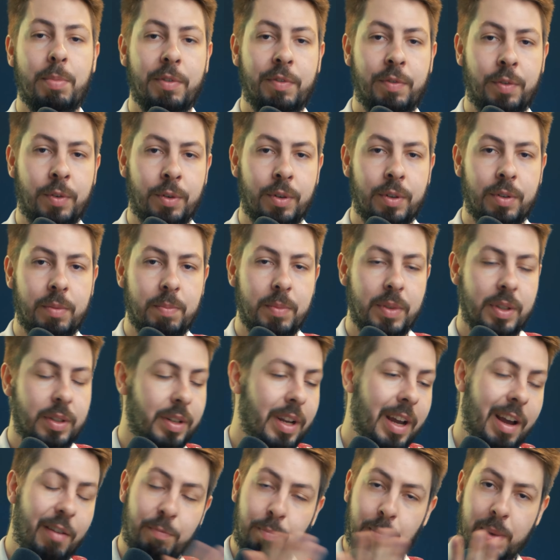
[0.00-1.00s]
before,
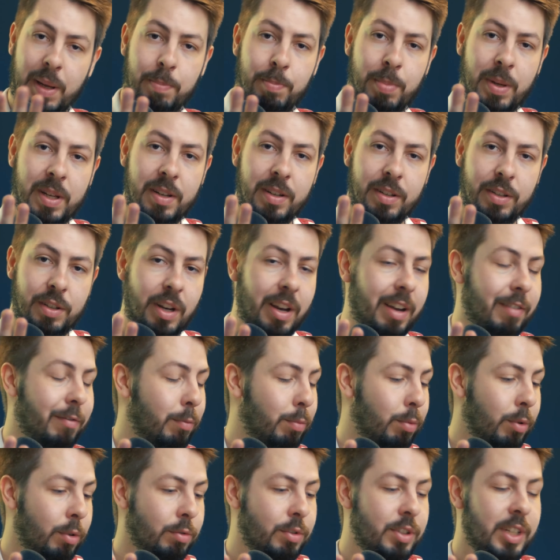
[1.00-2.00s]
you have Pepe, you have
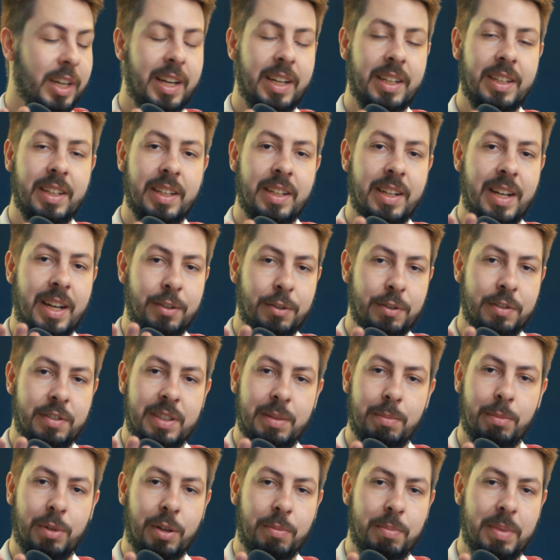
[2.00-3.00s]
Wojak and other
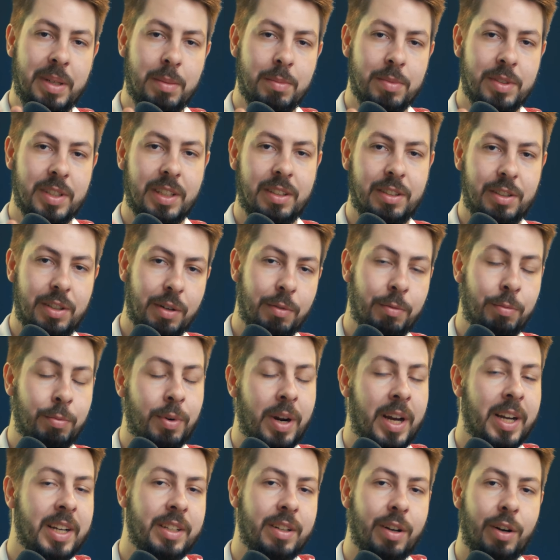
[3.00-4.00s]
similar memes that
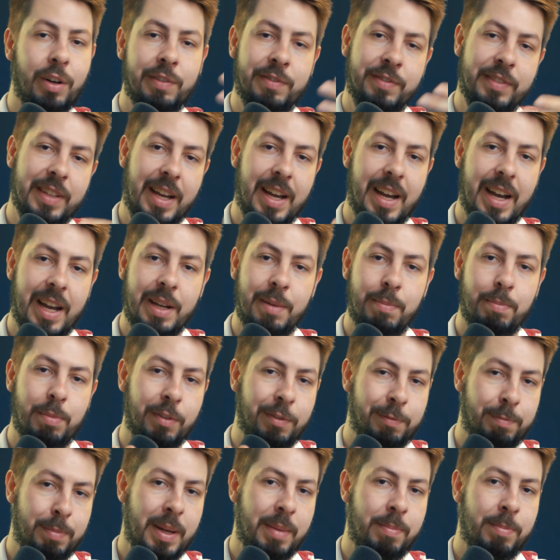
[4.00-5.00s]
ride off the hype
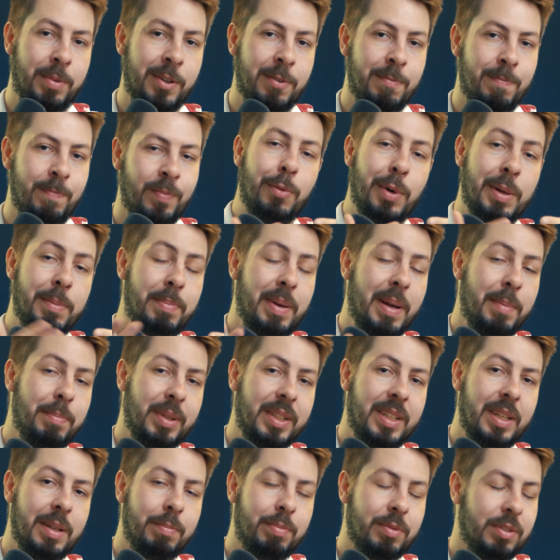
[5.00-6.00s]
of Pepe. When Pepe
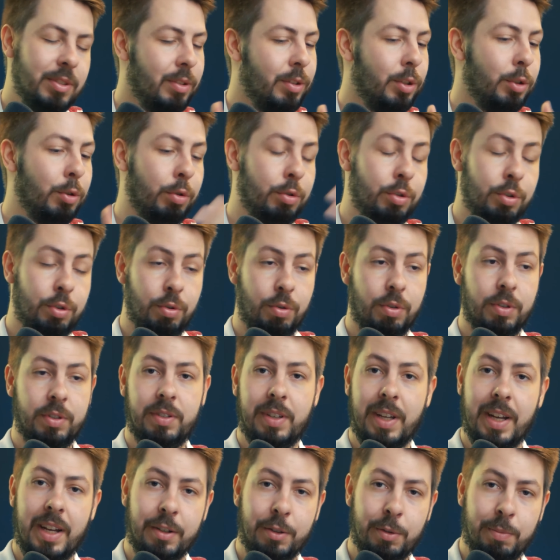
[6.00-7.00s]
dips, you short
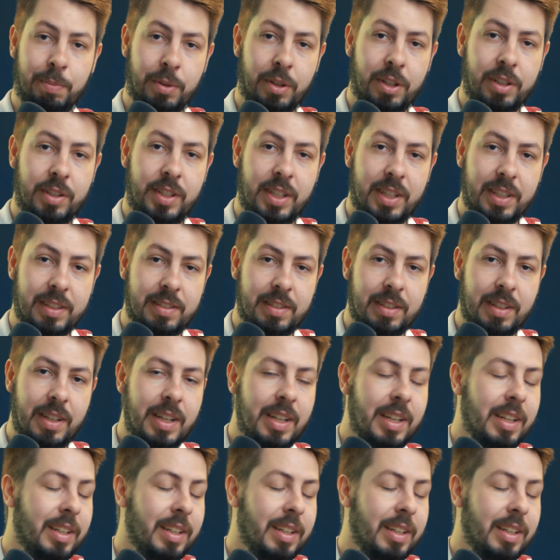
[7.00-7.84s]
the other projects.